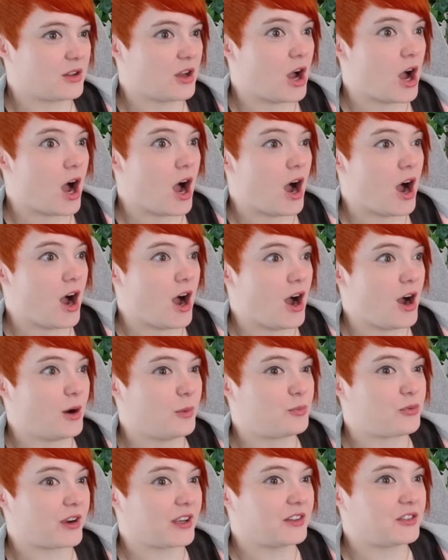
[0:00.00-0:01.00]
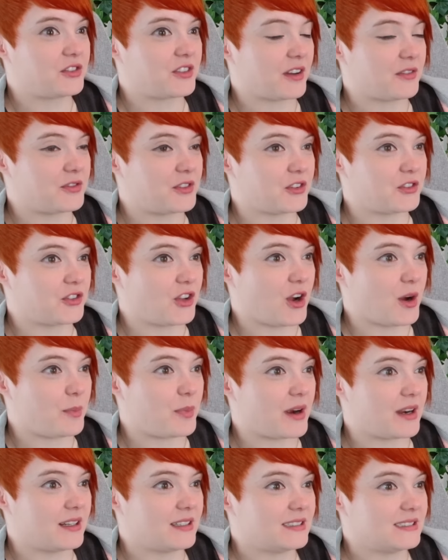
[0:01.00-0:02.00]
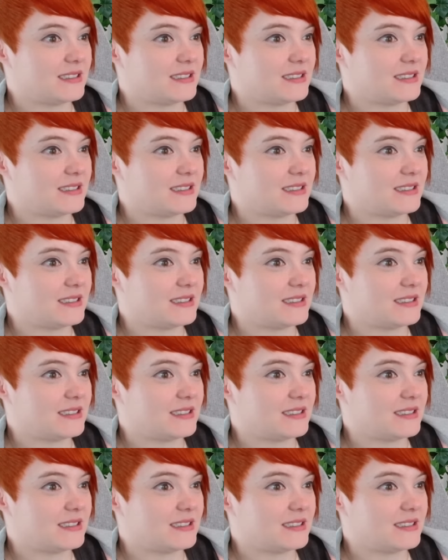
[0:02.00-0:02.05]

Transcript: Oh, bring stuff to stop her.